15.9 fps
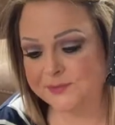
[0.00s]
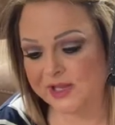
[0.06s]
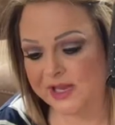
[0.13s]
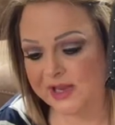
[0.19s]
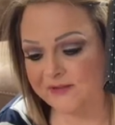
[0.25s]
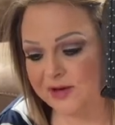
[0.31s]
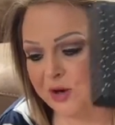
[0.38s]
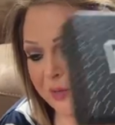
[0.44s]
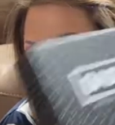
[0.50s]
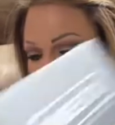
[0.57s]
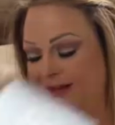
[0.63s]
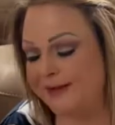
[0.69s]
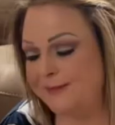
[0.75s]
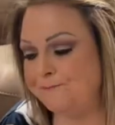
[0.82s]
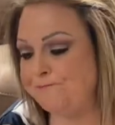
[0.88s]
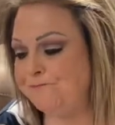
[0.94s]
I haven't opened
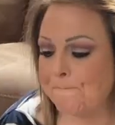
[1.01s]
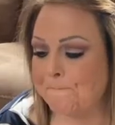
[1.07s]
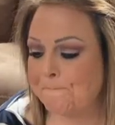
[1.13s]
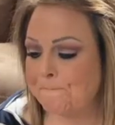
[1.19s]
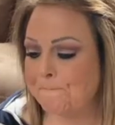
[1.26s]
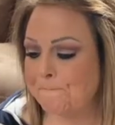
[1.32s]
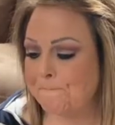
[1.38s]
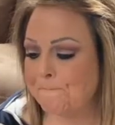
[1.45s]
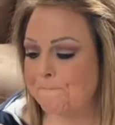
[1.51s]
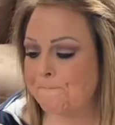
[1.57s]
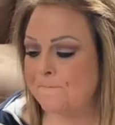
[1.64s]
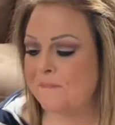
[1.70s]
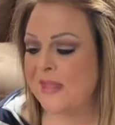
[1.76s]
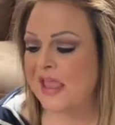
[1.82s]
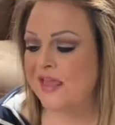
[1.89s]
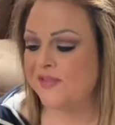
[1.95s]
it.
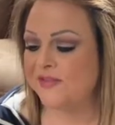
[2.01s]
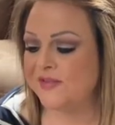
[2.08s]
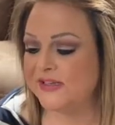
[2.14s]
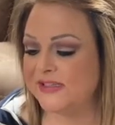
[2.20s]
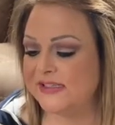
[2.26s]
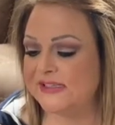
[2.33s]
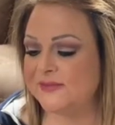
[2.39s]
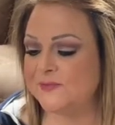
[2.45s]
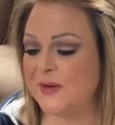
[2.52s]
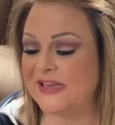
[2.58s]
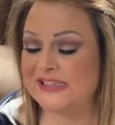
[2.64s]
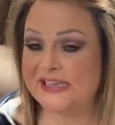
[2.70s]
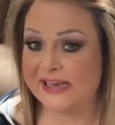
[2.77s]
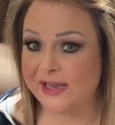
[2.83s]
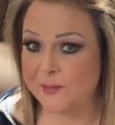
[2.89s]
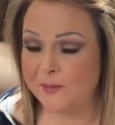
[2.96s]
This is my
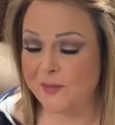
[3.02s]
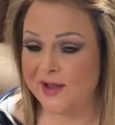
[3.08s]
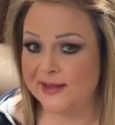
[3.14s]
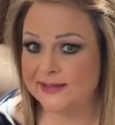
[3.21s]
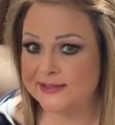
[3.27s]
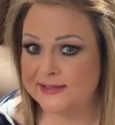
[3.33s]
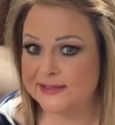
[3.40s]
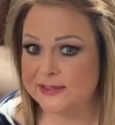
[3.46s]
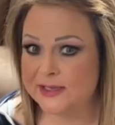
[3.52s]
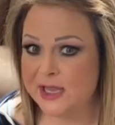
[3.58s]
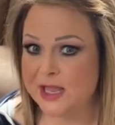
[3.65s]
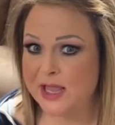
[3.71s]
second box.